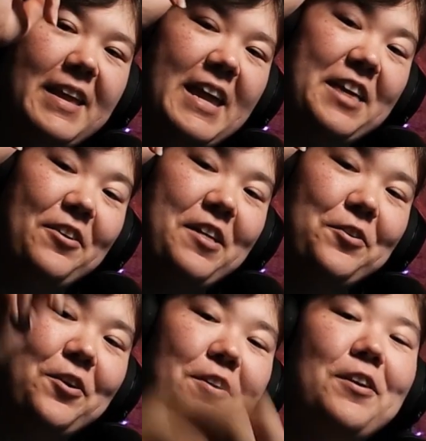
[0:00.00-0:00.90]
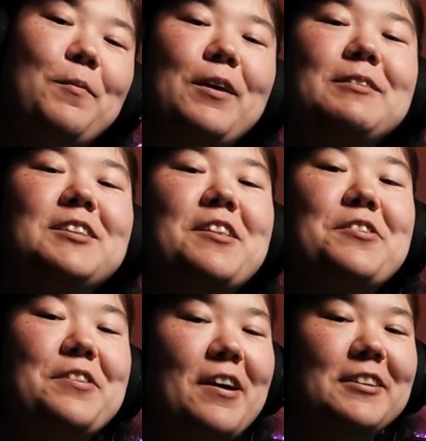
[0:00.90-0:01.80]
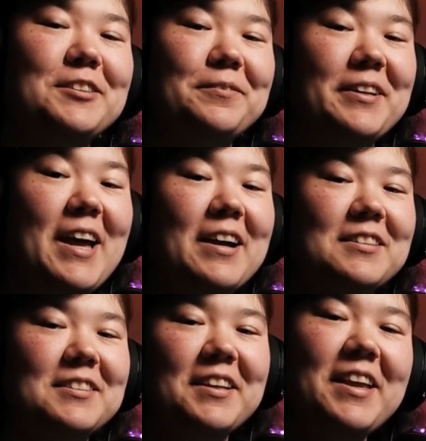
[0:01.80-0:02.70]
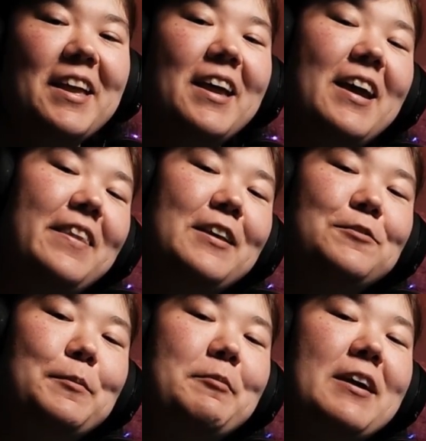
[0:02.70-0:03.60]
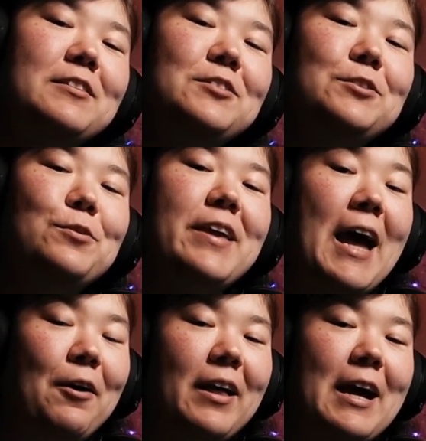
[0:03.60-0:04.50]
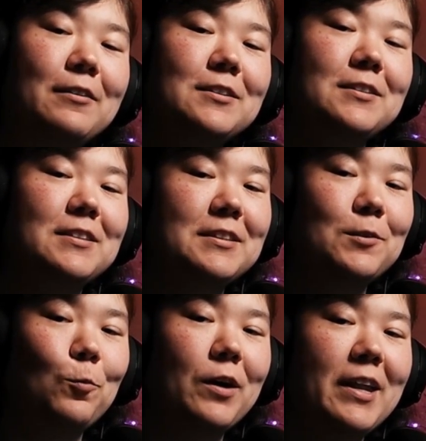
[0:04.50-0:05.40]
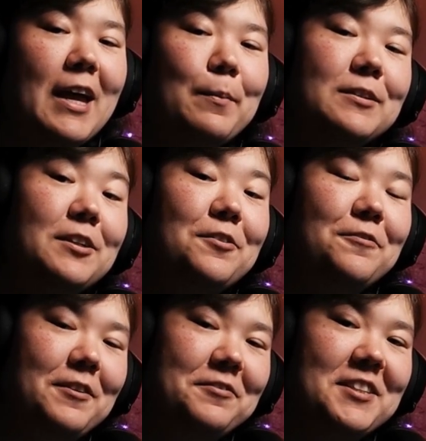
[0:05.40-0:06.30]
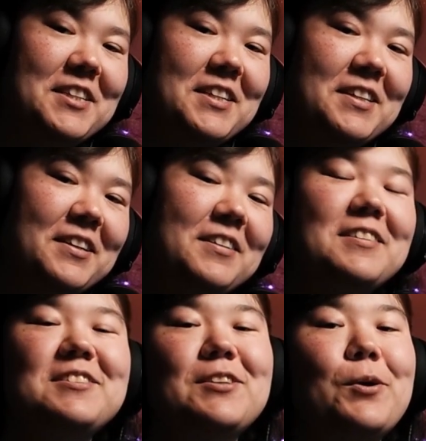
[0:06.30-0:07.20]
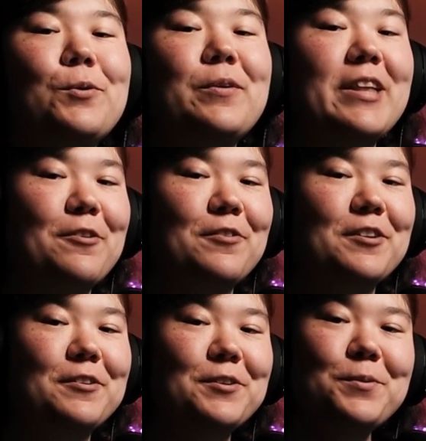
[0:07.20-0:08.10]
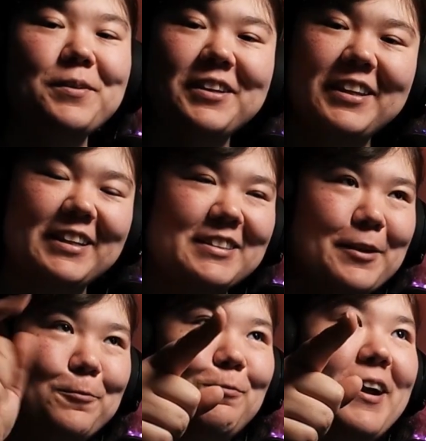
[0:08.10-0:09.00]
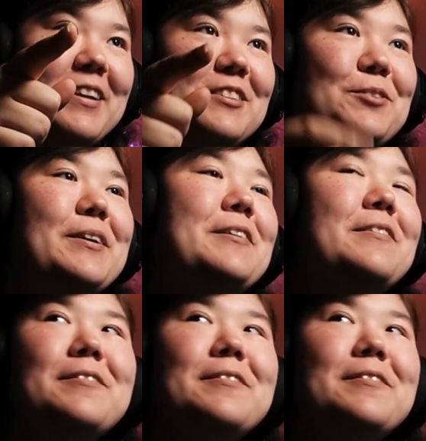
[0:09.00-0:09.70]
Hey there, either hoder, and welcome to another Narujen Reacts. In this, we've been reacting to The Owl House Season 1, Episode 15. So, without further ado, let's get right into it.